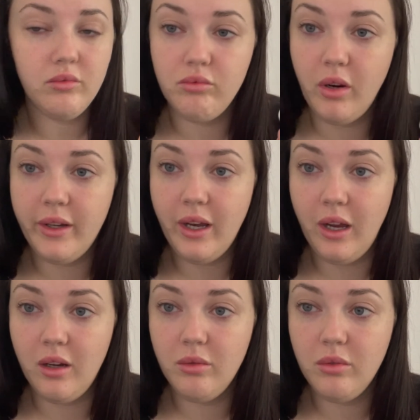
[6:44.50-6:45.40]
right
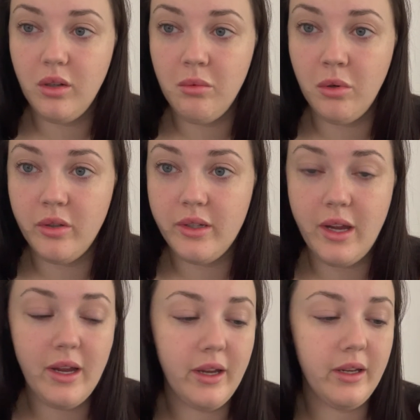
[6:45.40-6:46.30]
now, I'm on
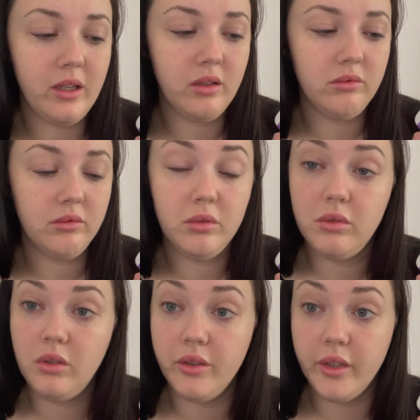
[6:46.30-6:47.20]
day,
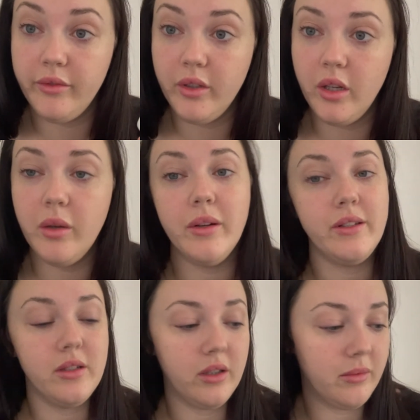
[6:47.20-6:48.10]
I don't even know, I need
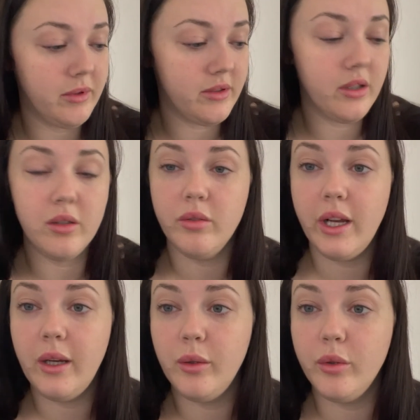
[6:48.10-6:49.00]
to look at my cycle
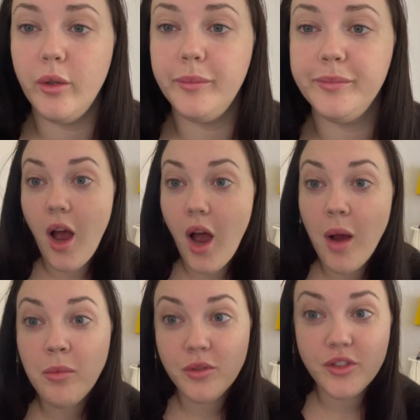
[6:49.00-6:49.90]
now, hold on.
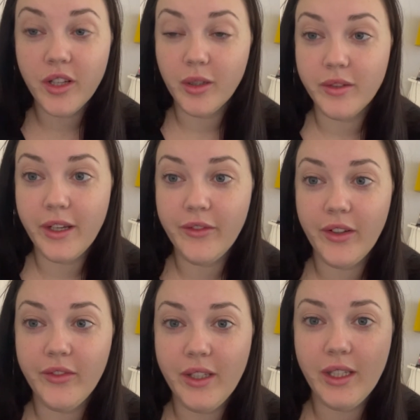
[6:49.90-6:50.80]
I'm on cycle day
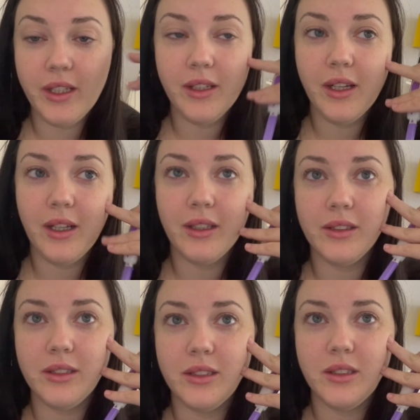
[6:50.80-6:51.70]
15
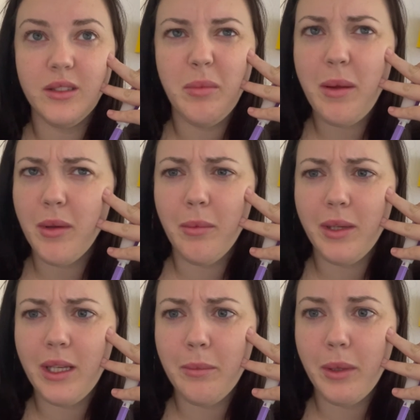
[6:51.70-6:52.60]
and maybe I'm
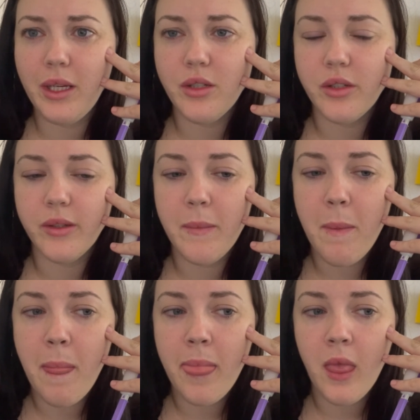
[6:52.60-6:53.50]
being impatient,
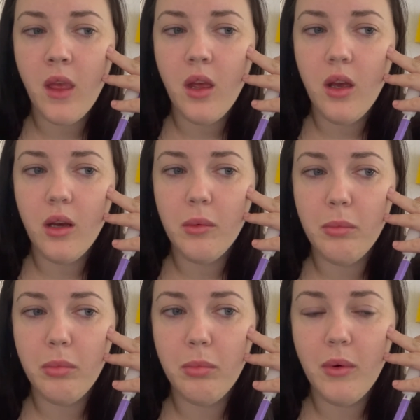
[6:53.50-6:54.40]

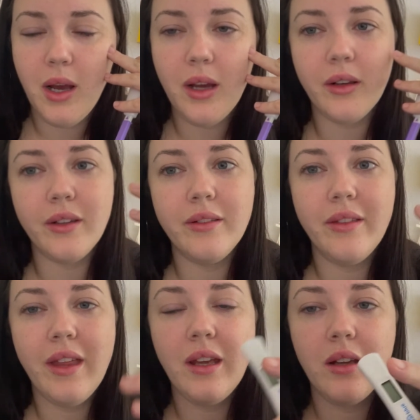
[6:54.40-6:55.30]
and I
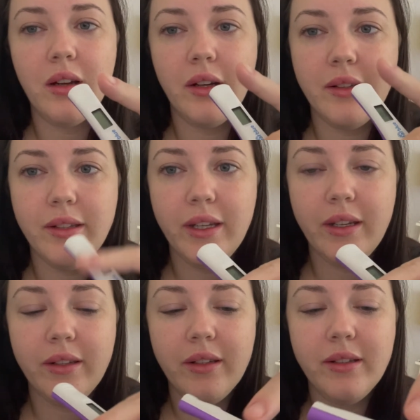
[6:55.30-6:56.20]
think I
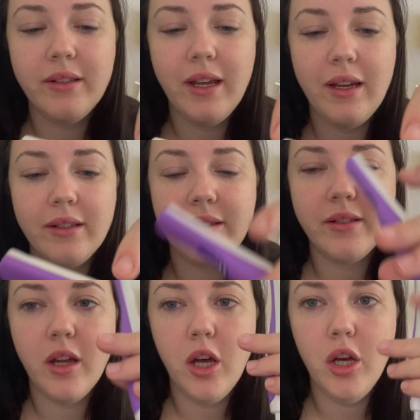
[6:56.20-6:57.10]
did test
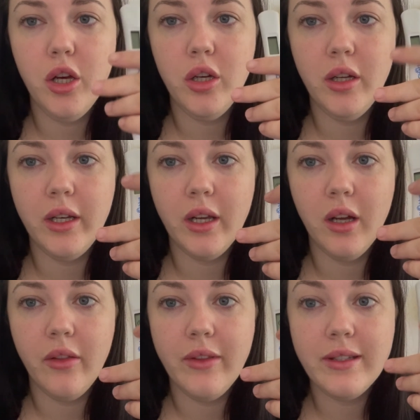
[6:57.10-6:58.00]

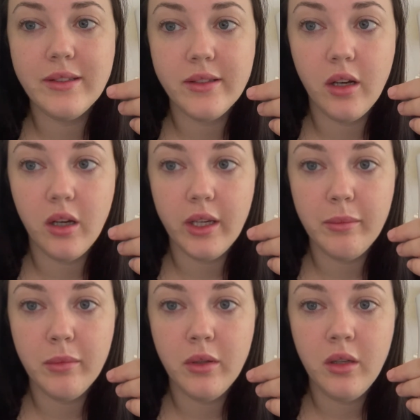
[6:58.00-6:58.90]
earlier this
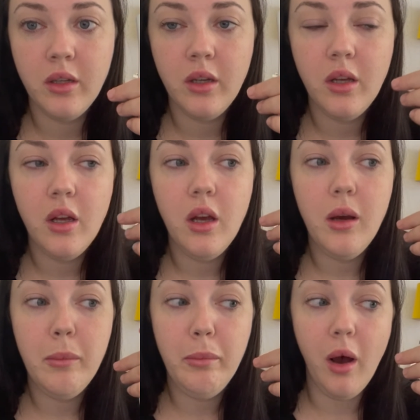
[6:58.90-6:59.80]
time,
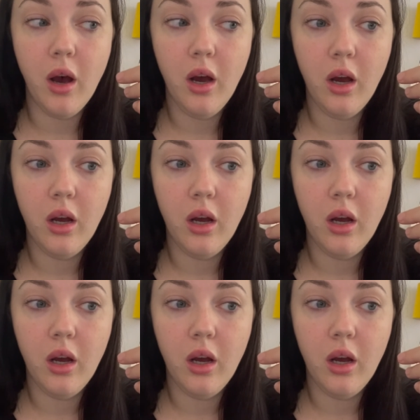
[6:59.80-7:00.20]
but